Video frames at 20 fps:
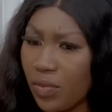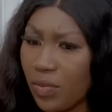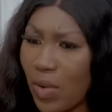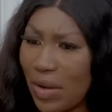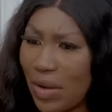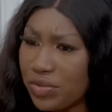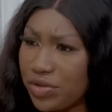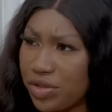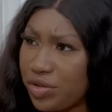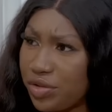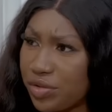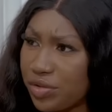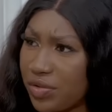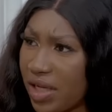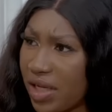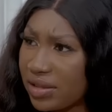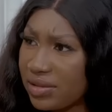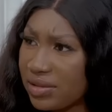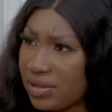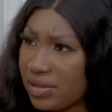Why would you do
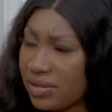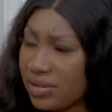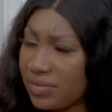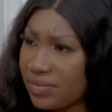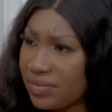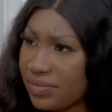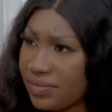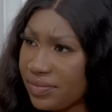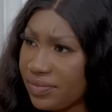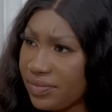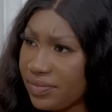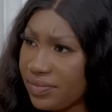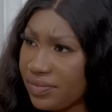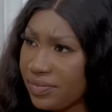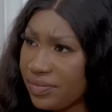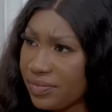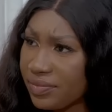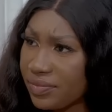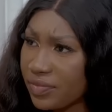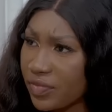that?
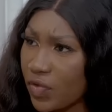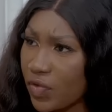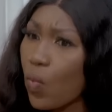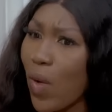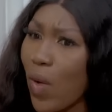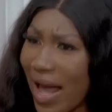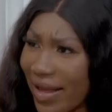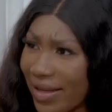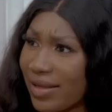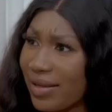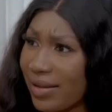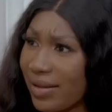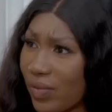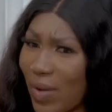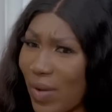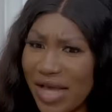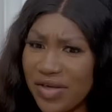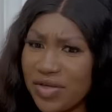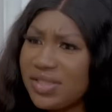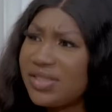Why?
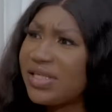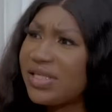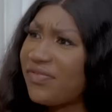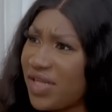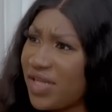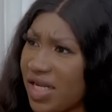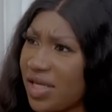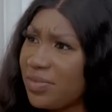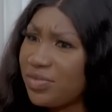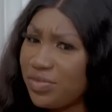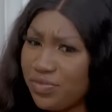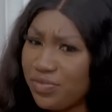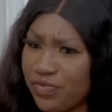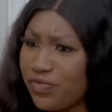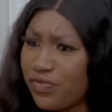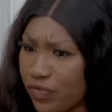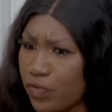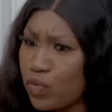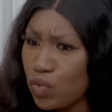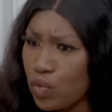Why are you giving him
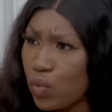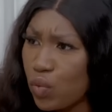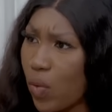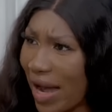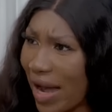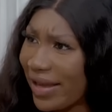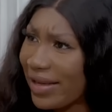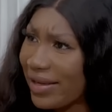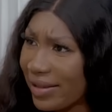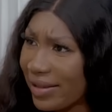food? Why?